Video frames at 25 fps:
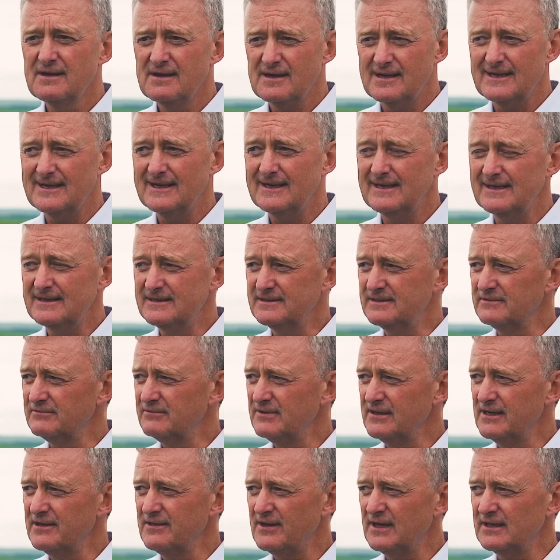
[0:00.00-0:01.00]
And
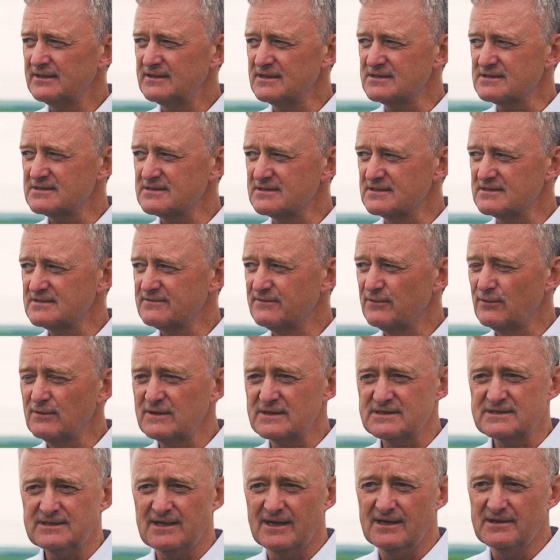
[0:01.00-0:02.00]
really that has
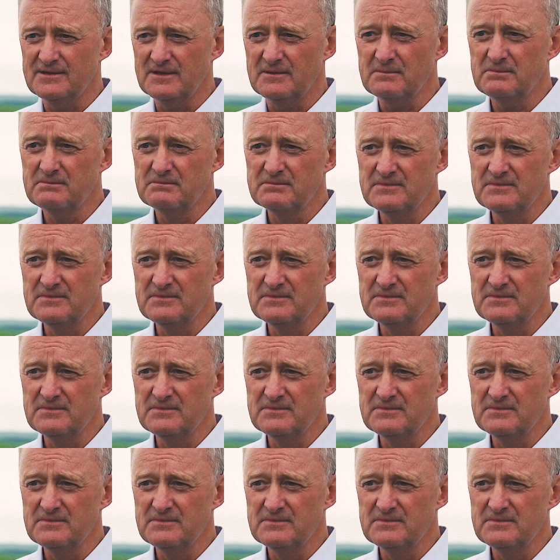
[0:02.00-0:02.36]
focused it, and